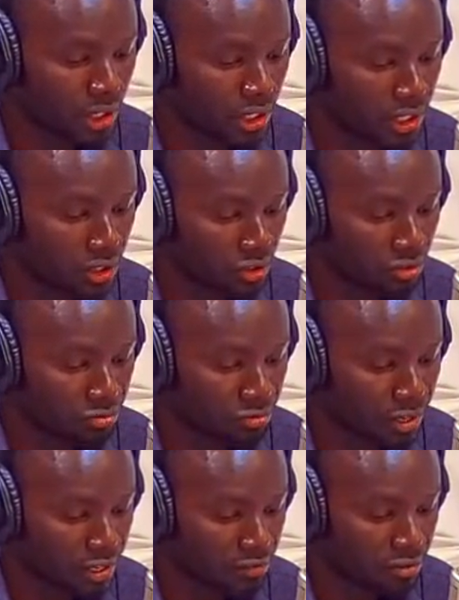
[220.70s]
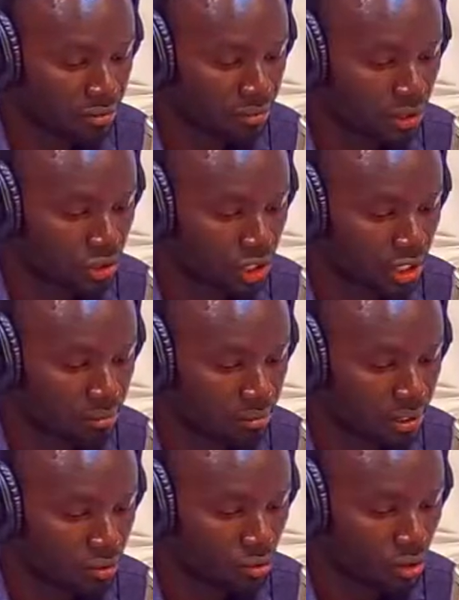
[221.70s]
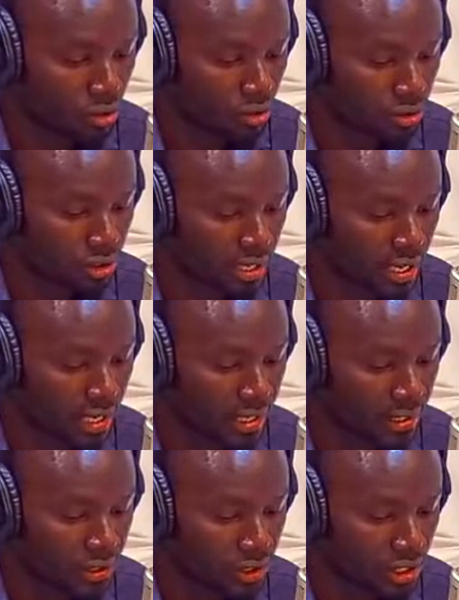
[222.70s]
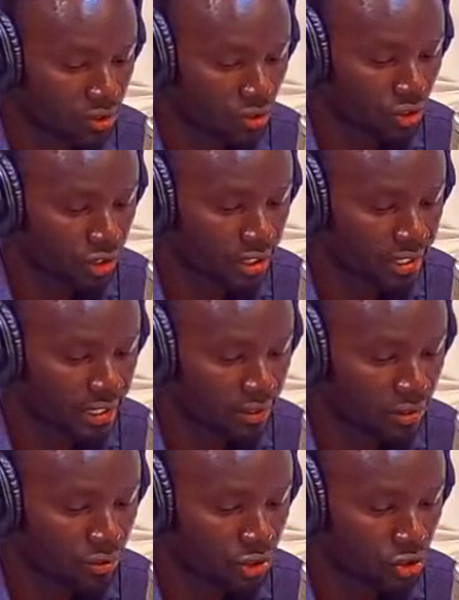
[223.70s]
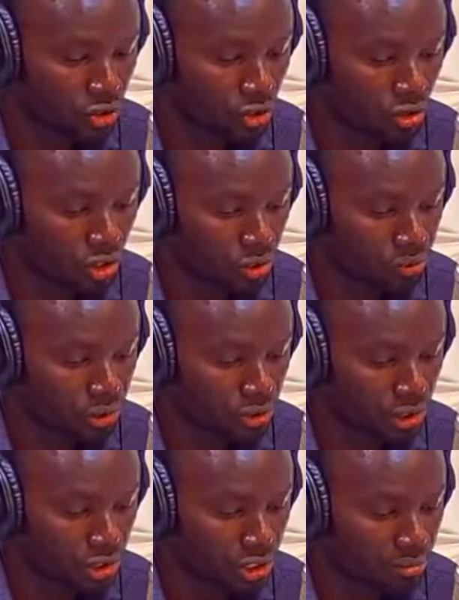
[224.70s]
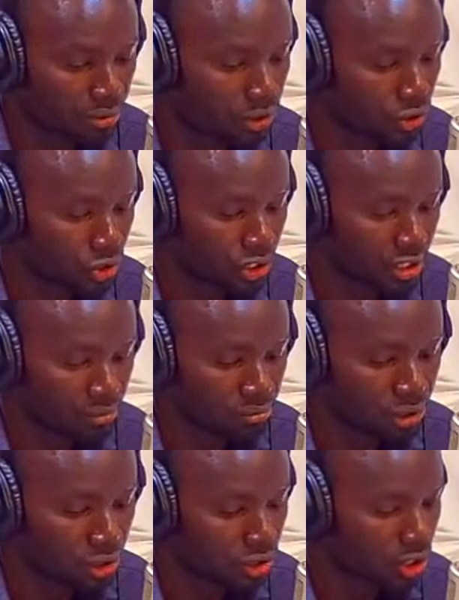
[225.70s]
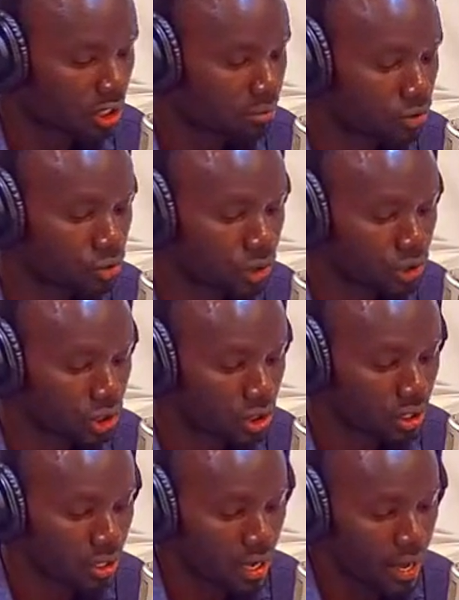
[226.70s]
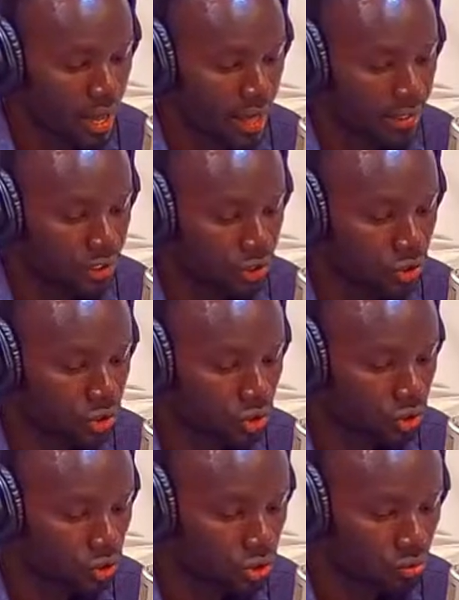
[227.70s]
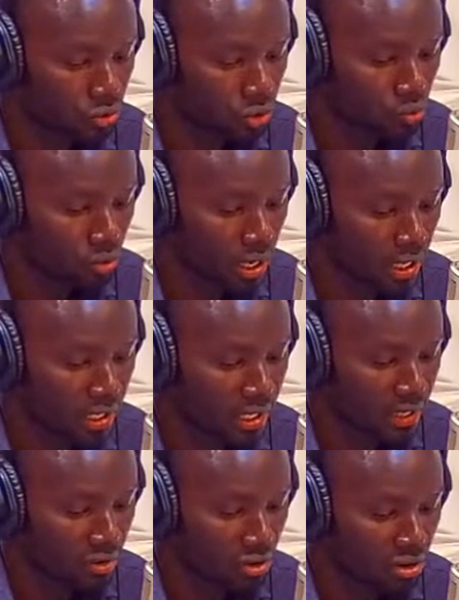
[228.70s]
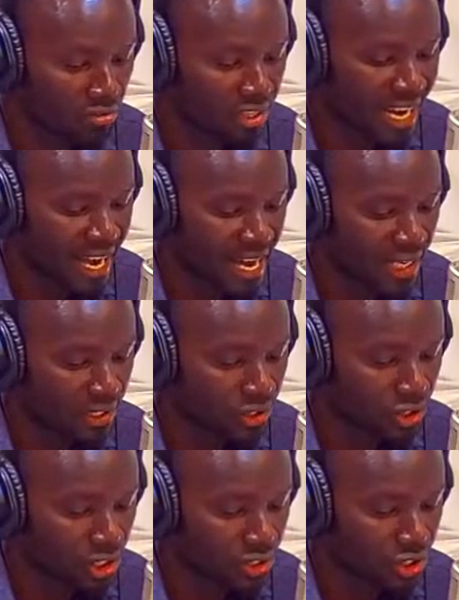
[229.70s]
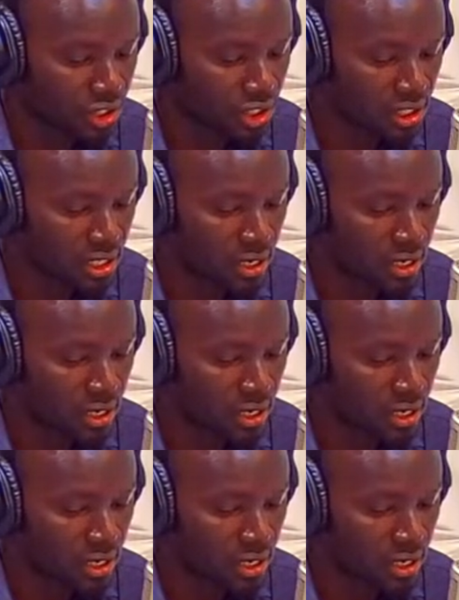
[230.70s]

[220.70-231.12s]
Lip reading: Not far from its crumbling walls lies a colonial-era regional hospital established during the British administration. This institution was one of the earliest centers